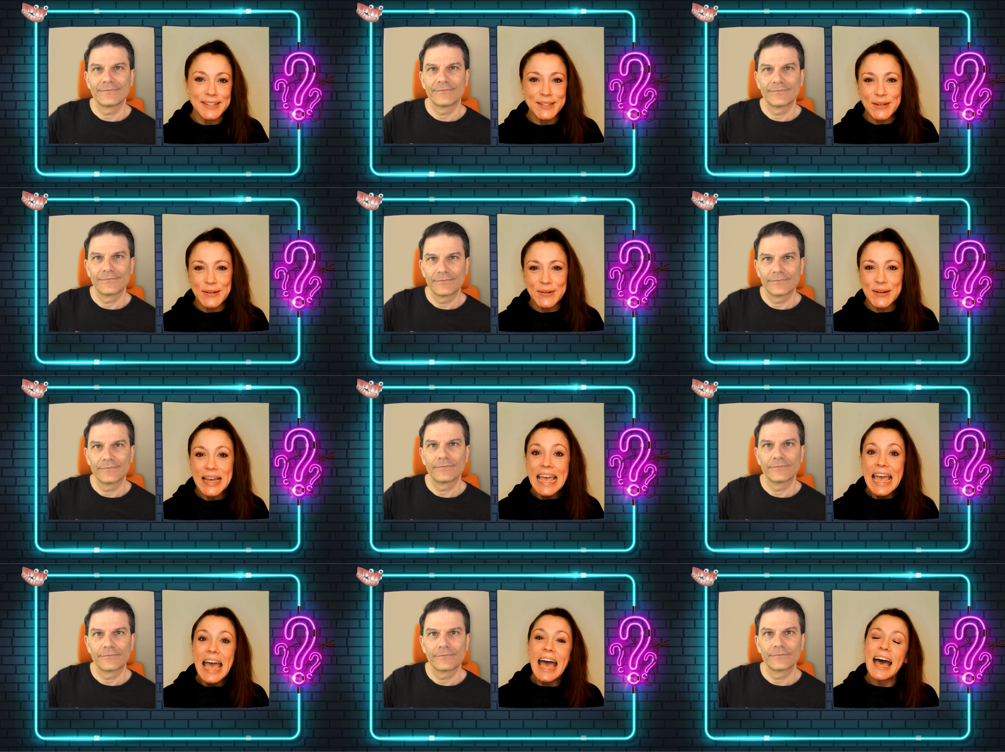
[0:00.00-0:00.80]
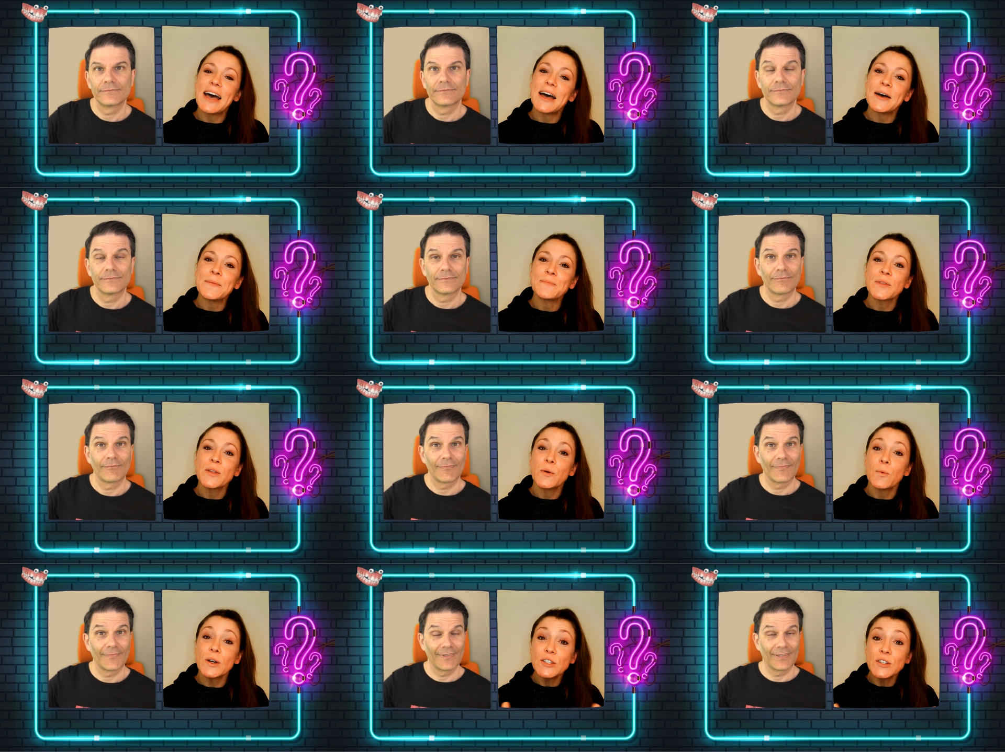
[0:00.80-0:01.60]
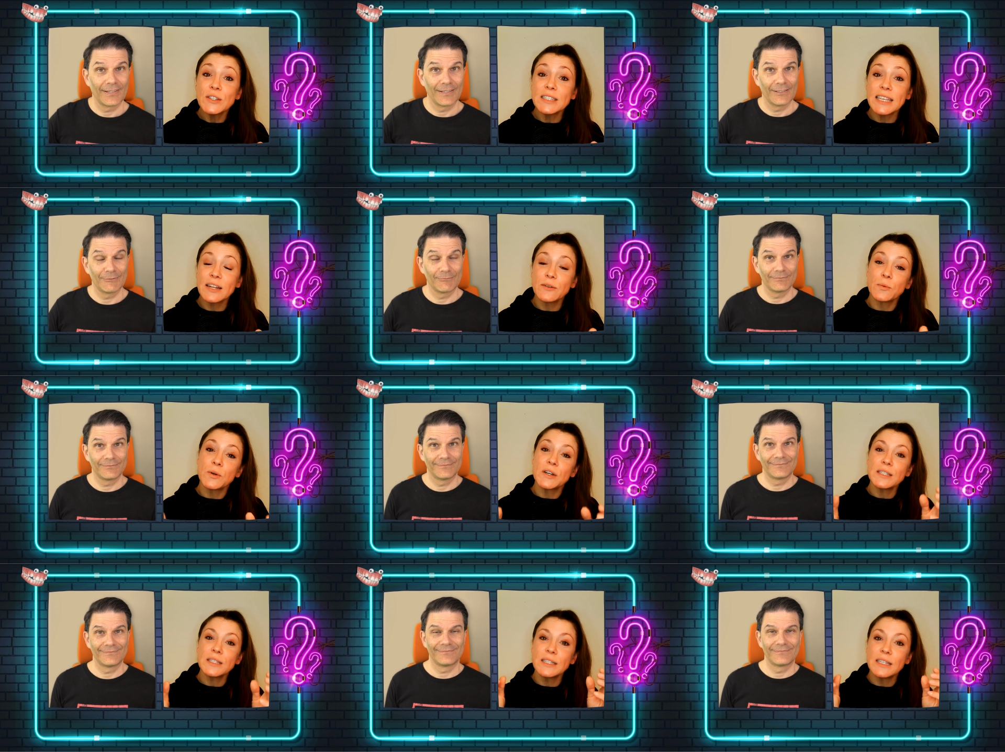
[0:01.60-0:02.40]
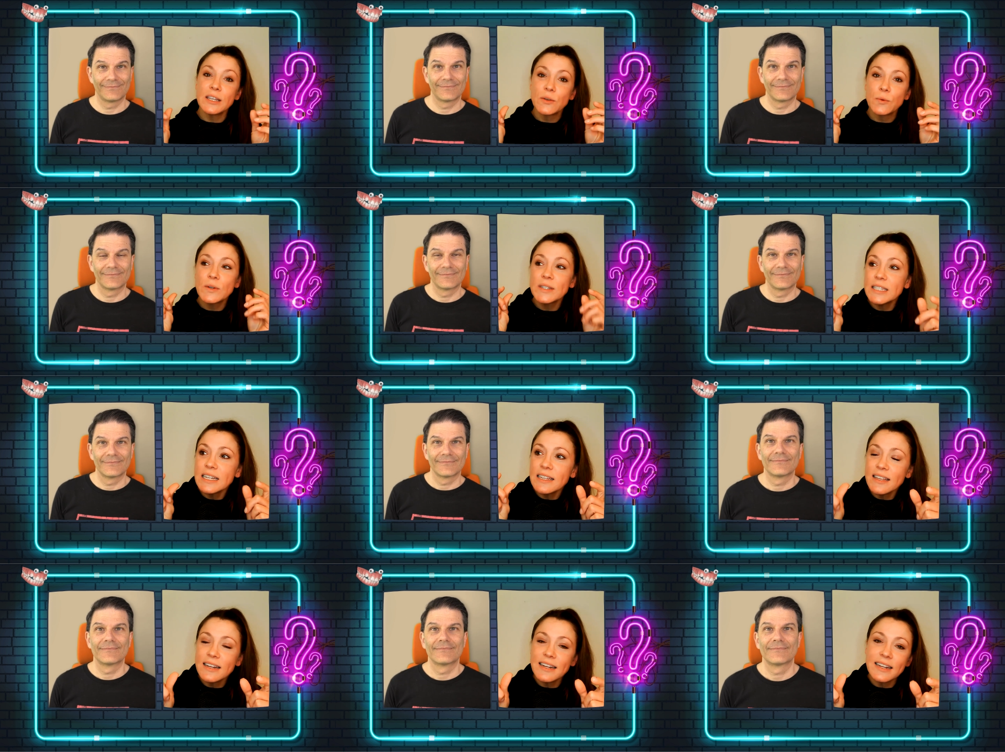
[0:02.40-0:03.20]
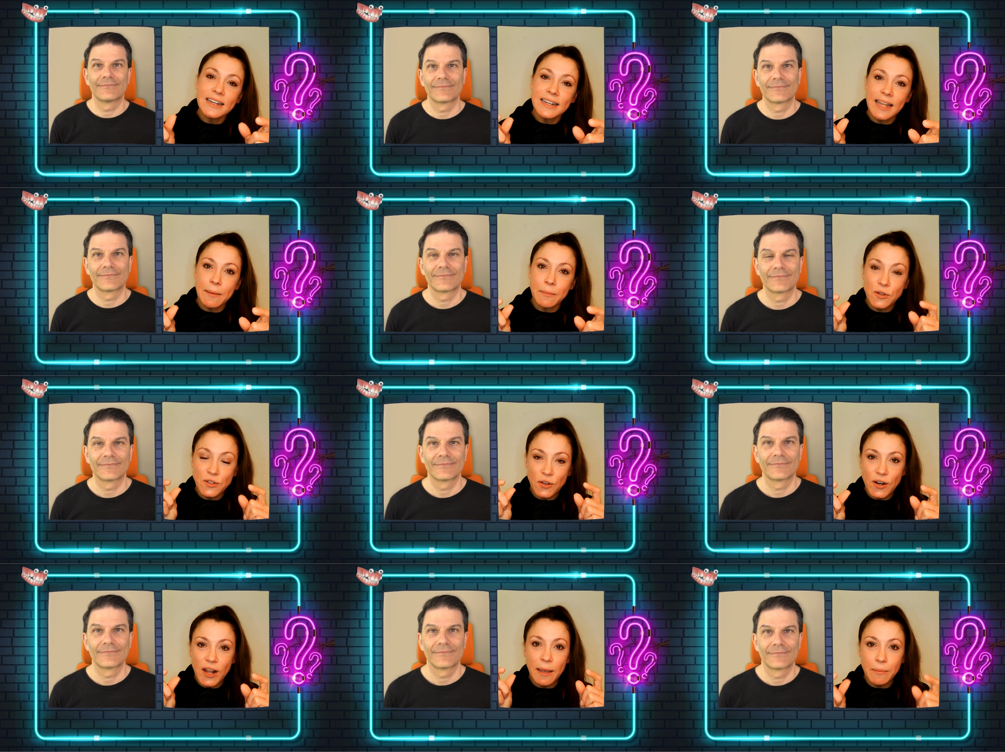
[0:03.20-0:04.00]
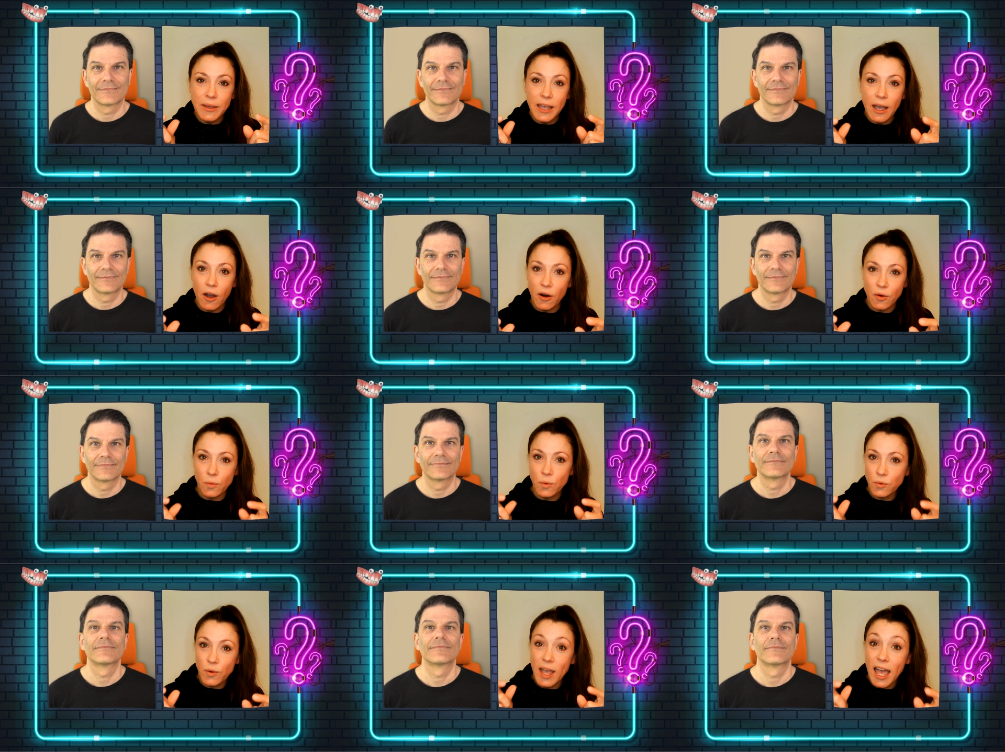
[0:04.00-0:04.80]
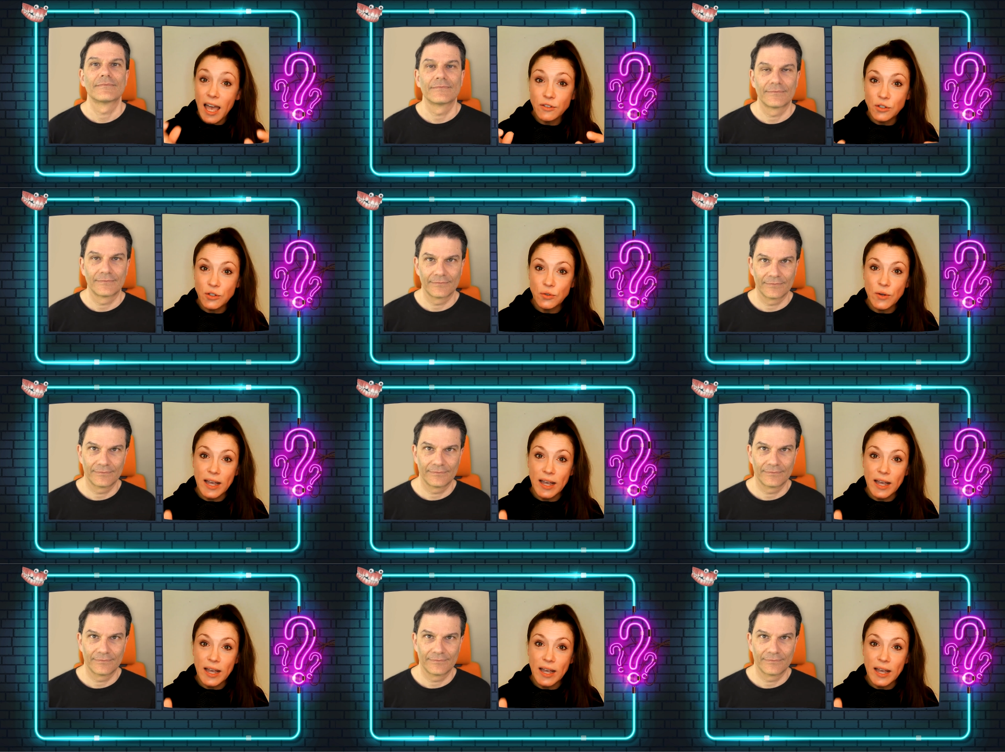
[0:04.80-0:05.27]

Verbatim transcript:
Speaker 1: So, um, what you said was we see the little numbers on IPR, what we have to do